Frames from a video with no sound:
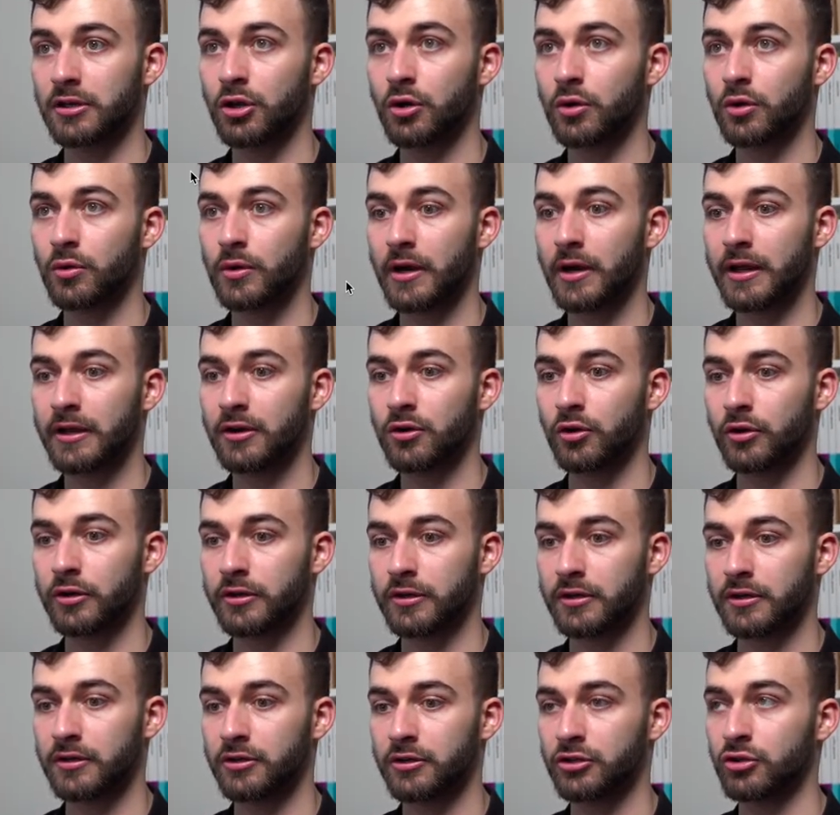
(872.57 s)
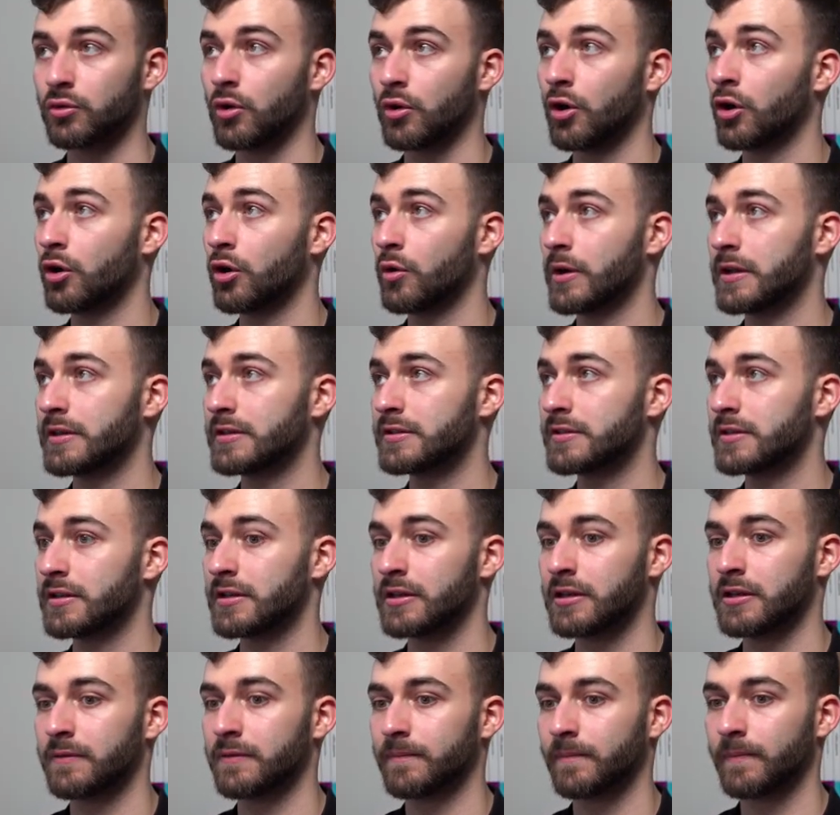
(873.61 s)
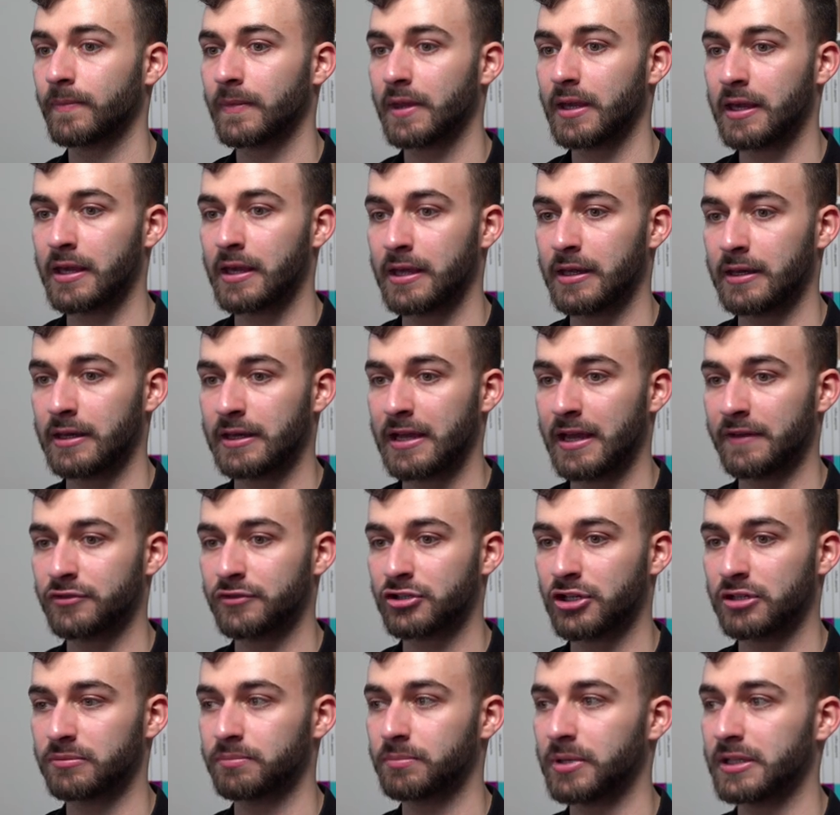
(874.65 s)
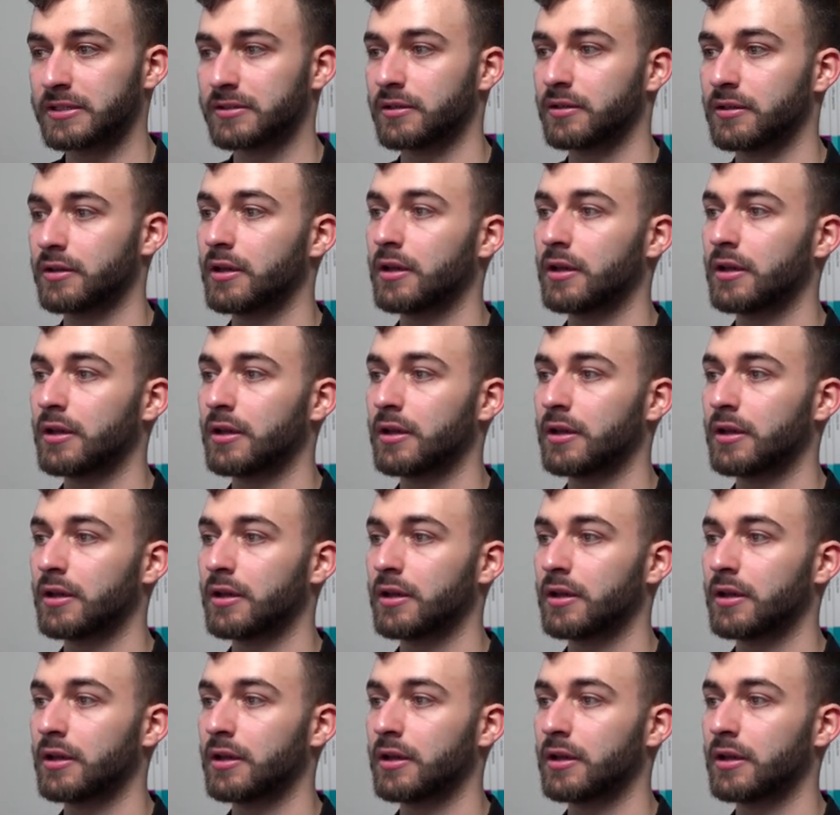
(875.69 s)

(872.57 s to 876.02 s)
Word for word: right corner, you always see a live chat button.